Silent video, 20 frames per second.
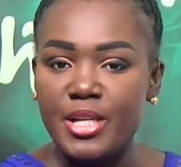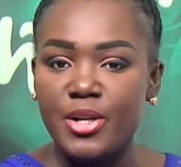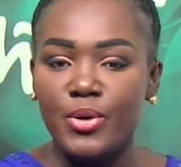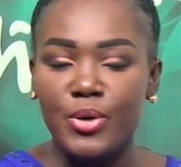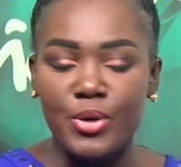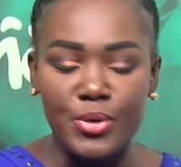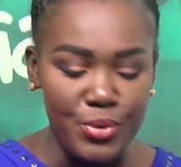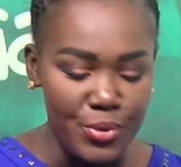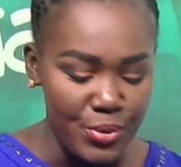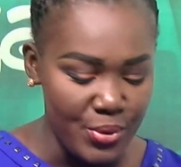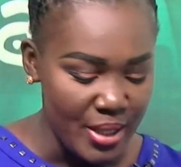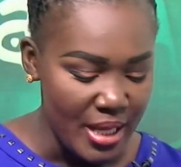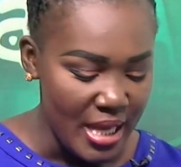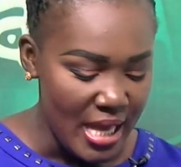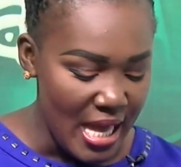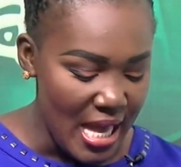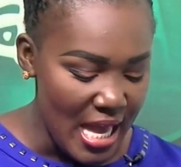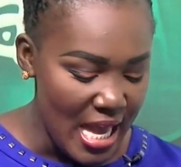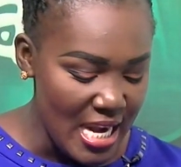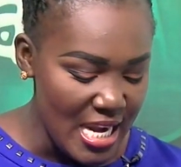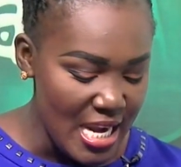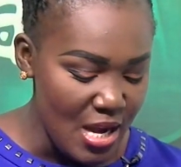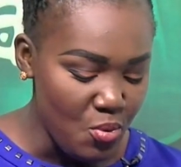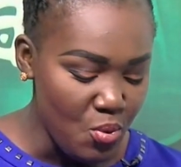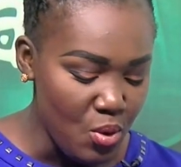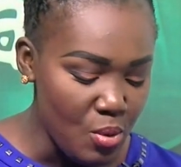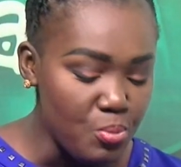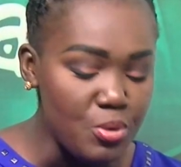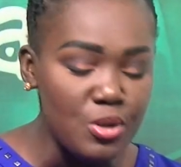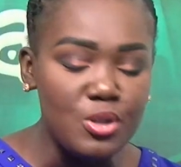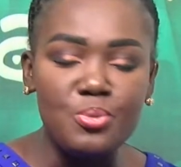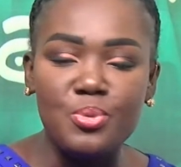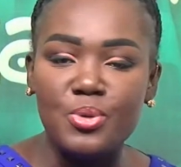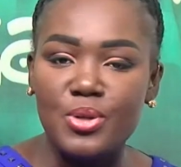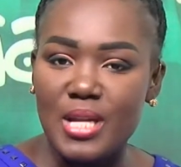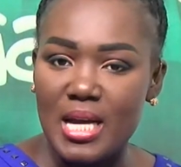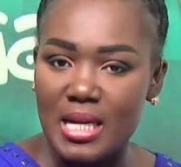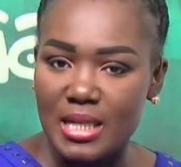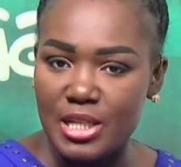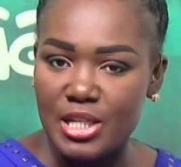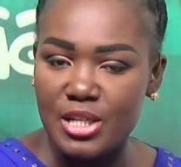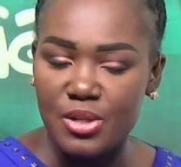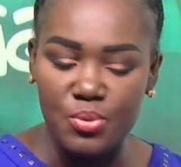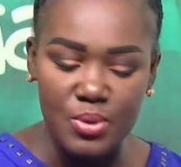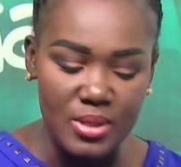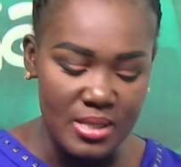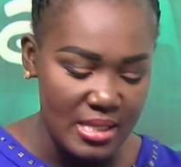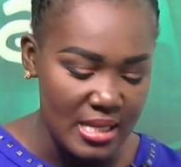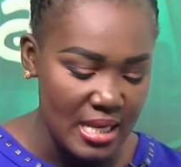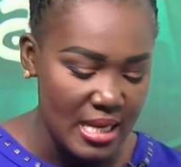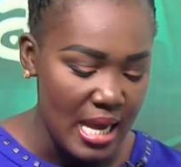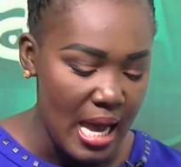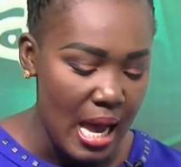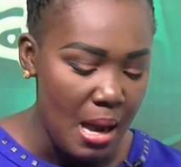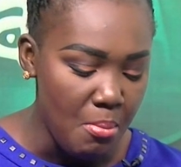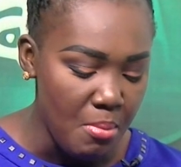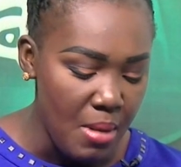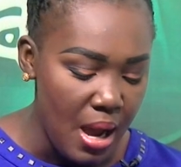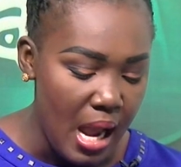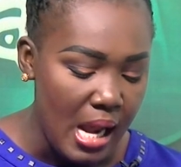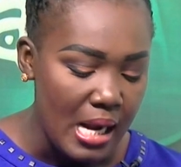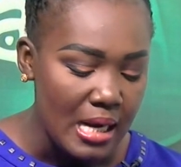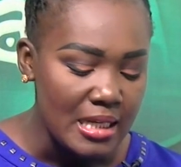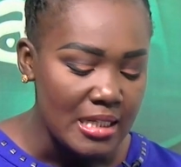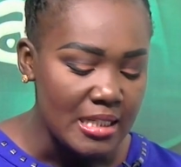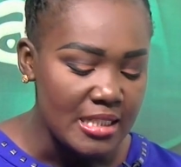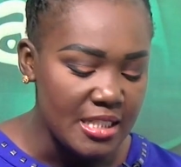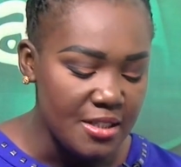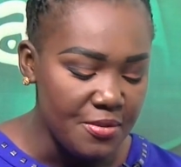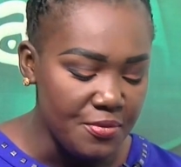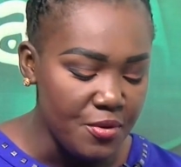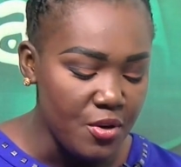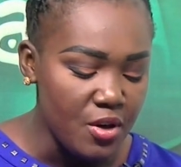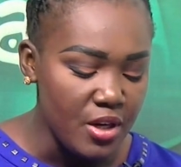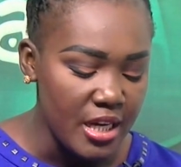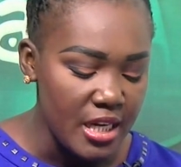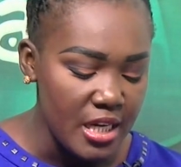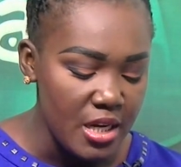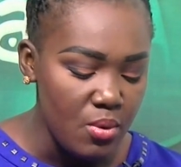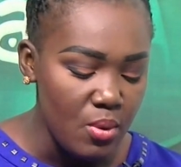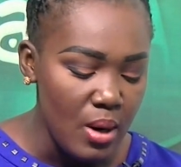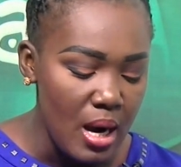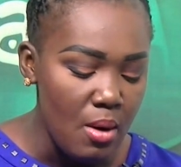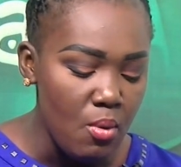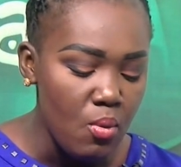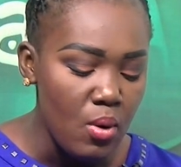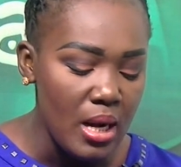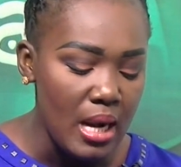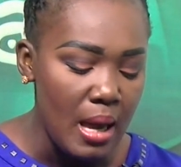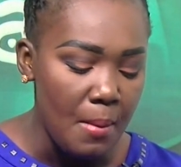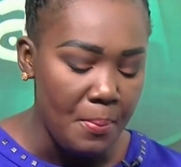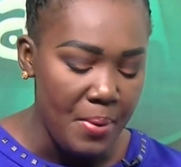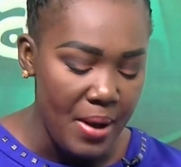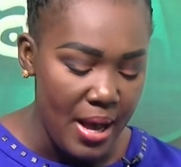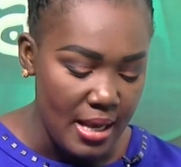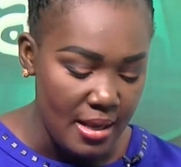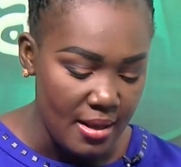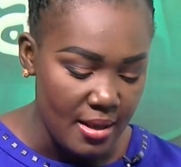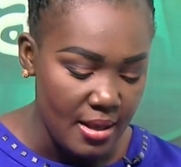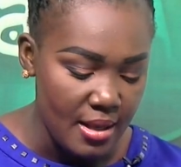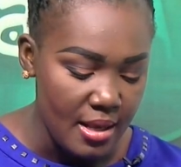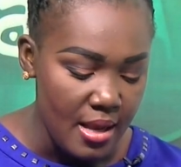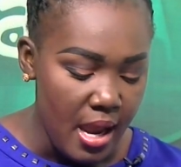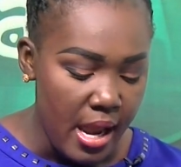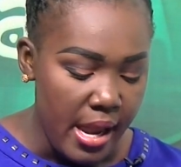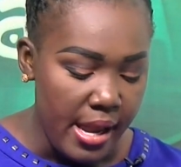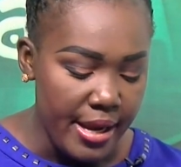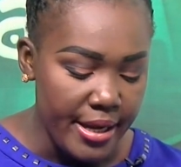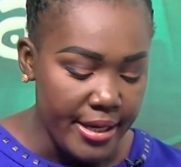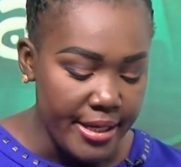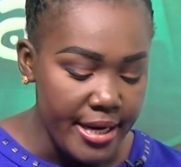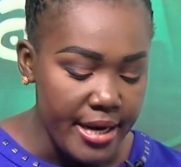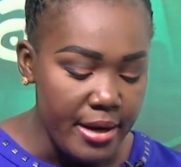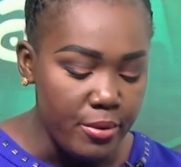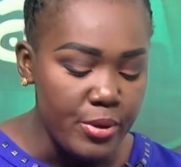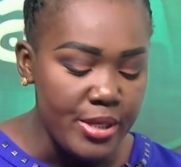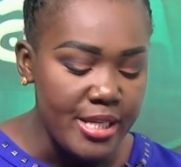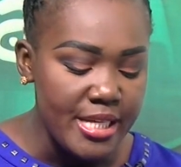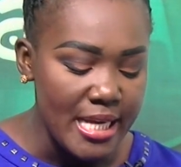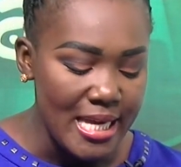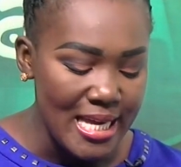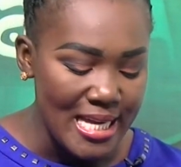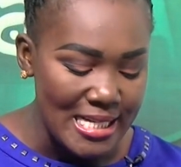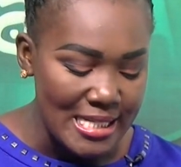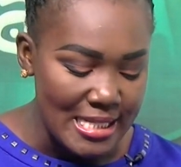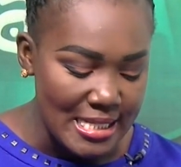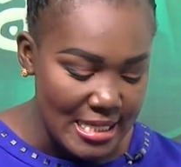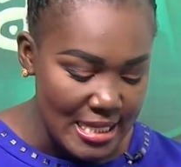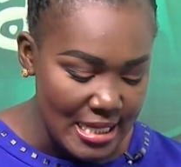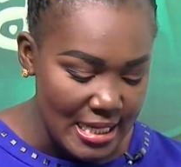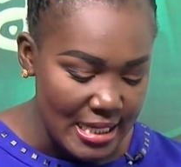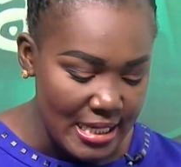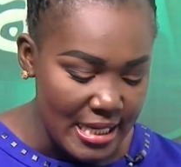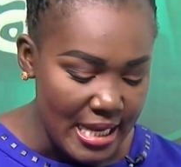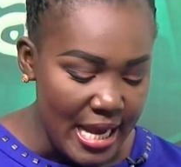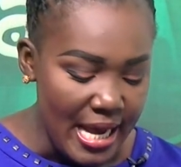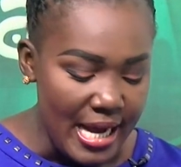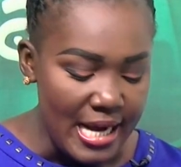Oh no, and the war post production was say Amma Adjifa Ohenewaa, Ola Pass, and then I would be eighteen.